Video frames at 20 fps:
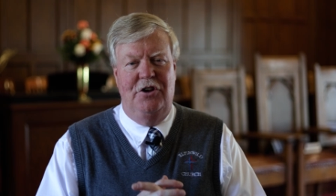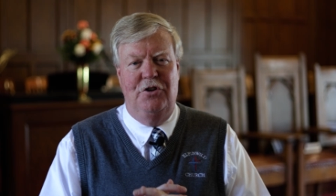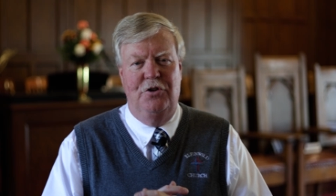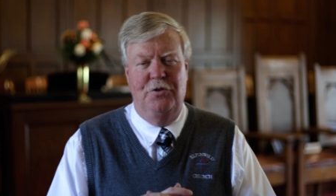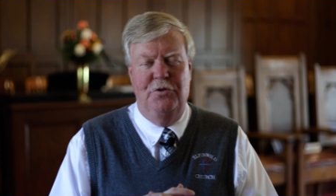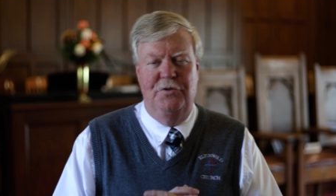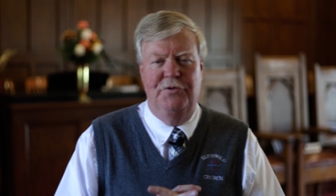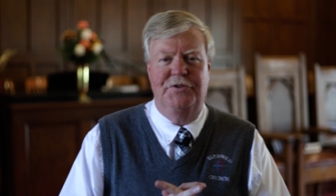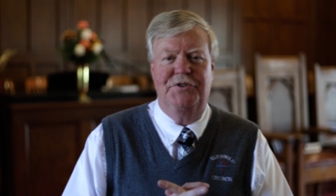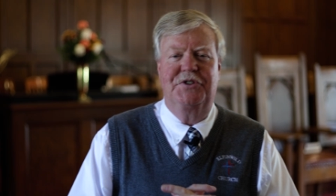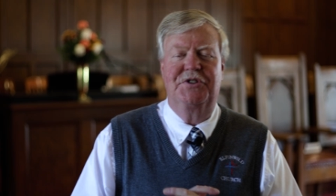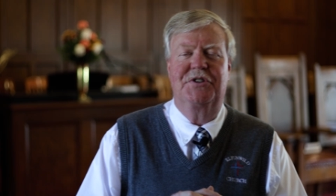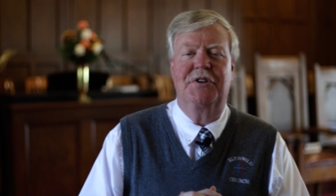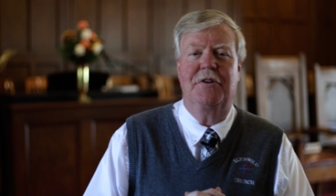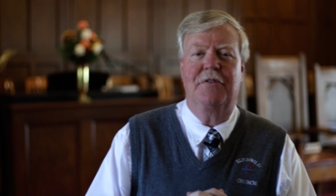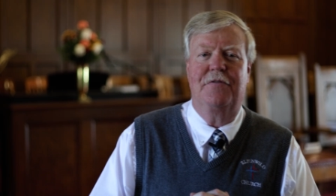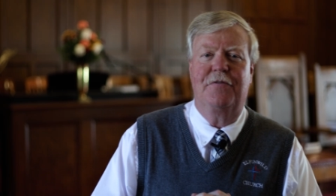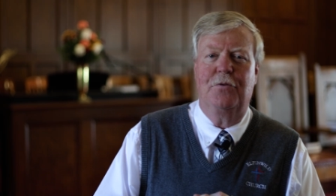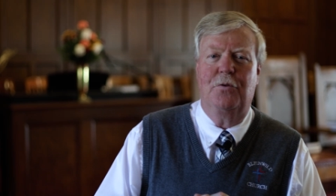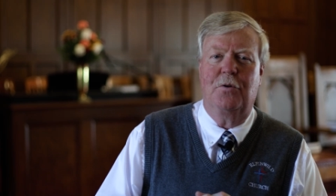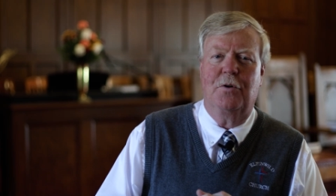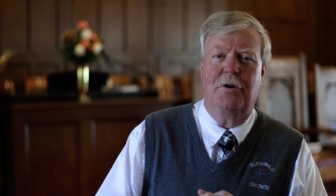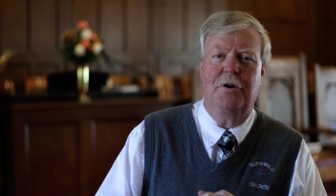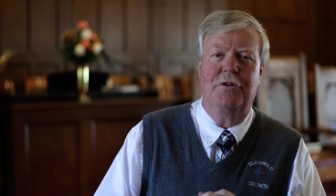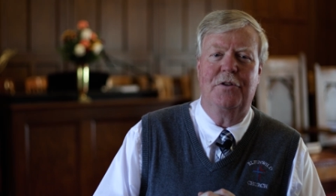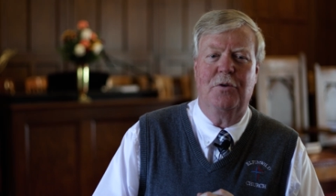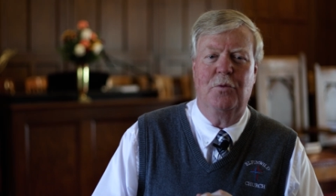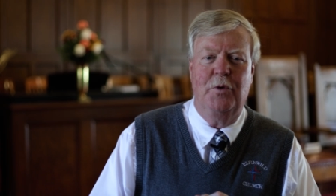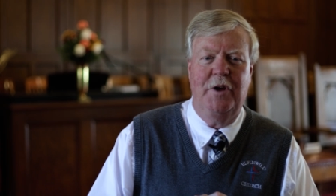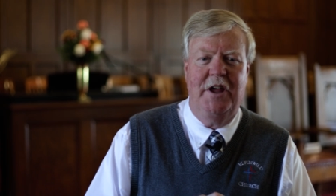e news
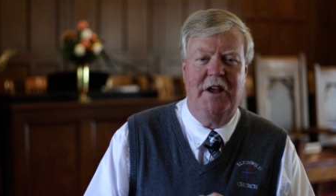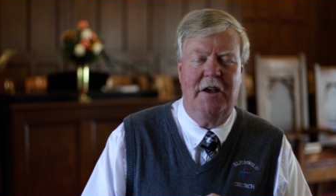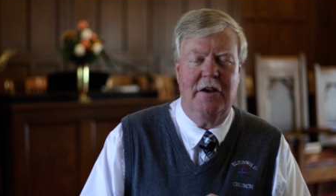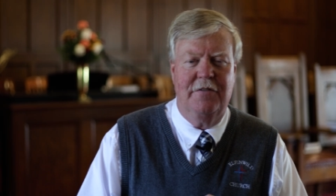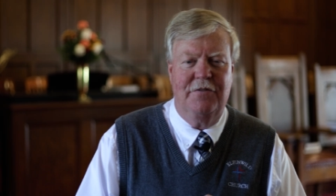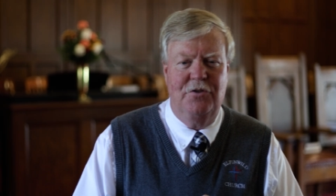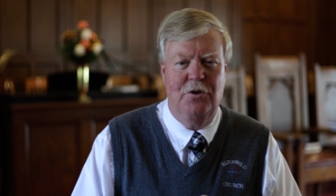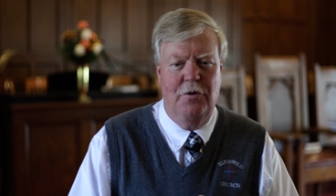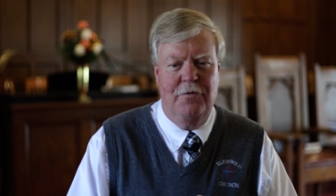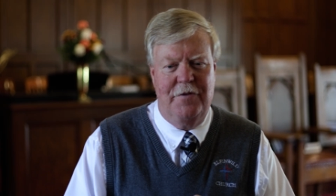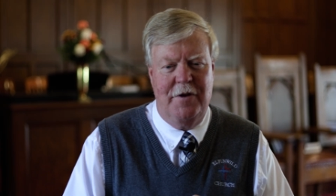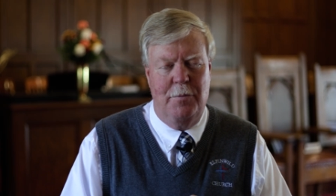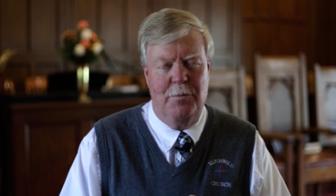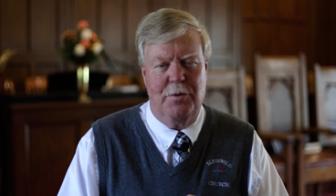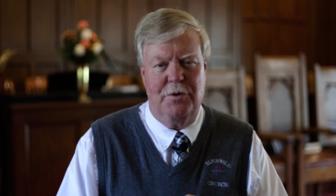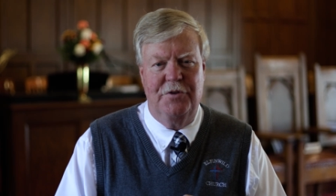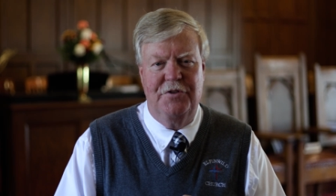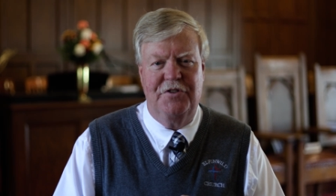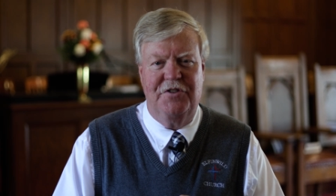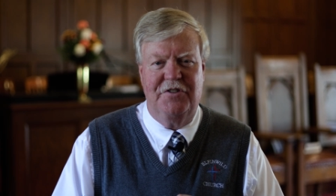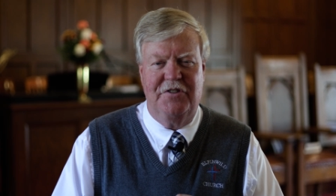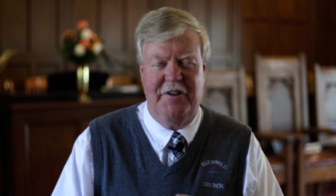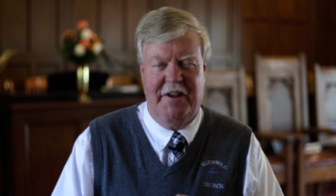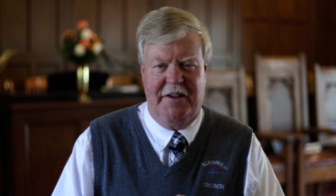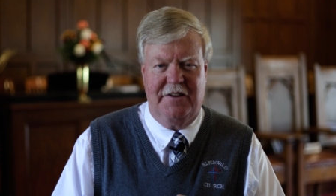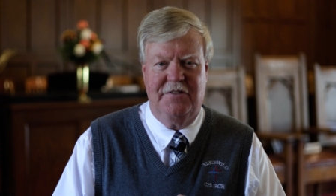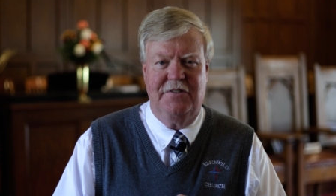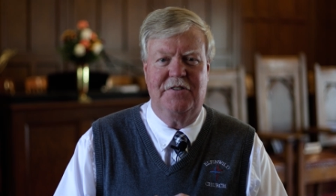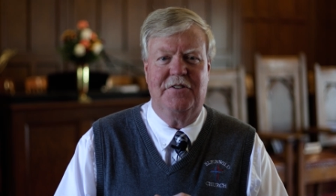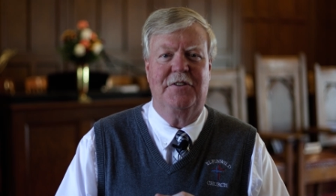for the week of November
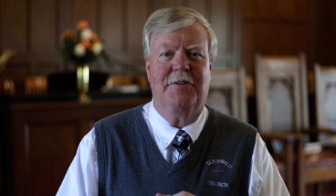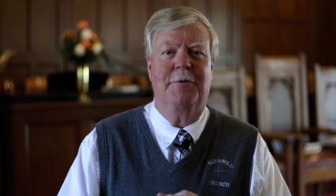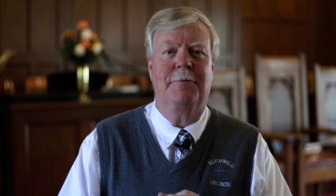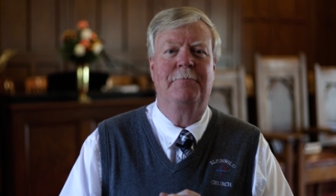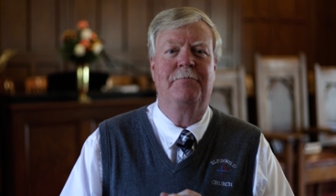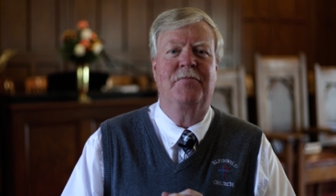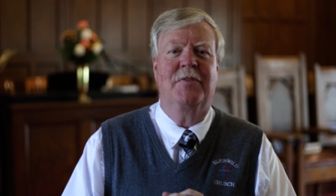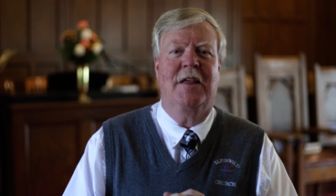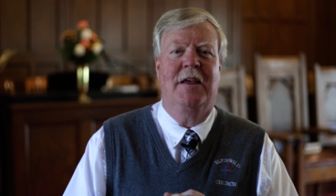6th.